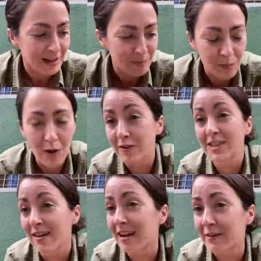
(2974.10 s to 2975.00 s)

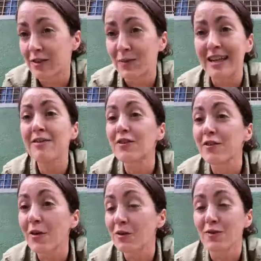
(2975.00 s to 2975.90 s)
impoverished for those
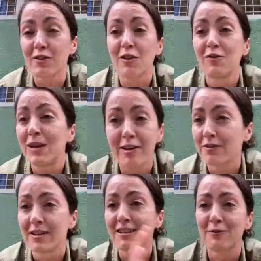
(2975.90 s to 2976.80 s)
of us who've been
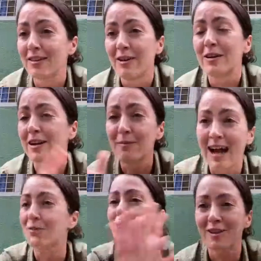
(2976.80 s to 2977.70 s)
incredibly privileged to live
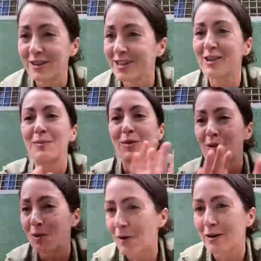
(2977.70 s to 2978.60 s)
with you know in a comfortable
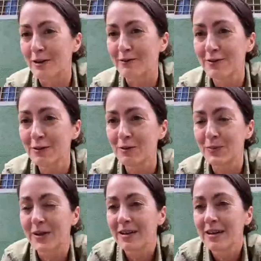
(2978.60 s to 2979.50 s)
house with a good
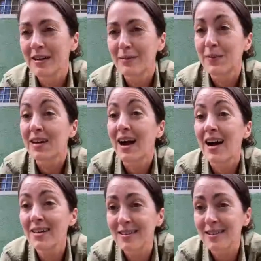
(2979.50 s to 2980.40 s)
job and not worry about
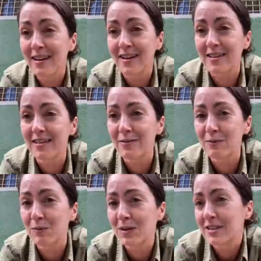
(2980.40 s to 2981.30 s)
food but being
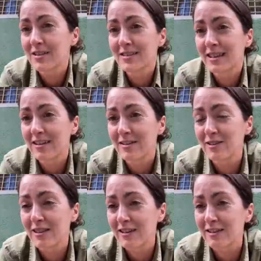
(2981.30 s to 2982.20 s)
isolated
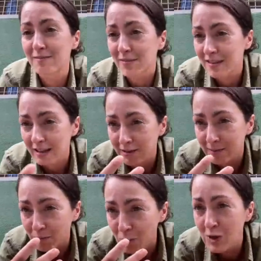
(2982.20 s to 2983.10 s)
we're just that's
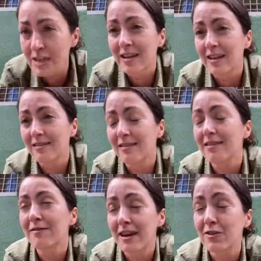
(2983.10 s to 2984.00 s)
that's that's
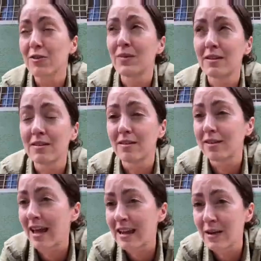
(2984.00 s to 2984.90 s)
really
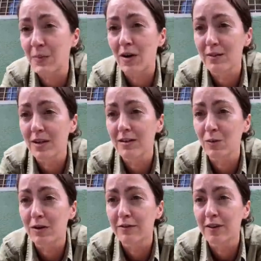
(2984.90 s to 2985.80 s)
detrimental to any
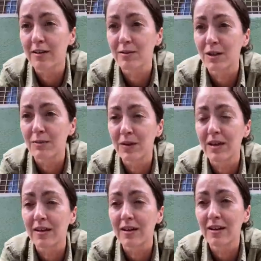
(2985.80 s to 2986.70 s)
primate's welfare and
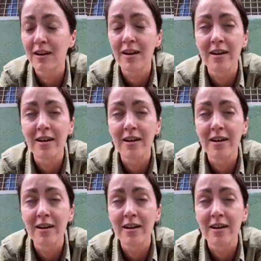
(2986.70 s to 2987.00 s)
well-being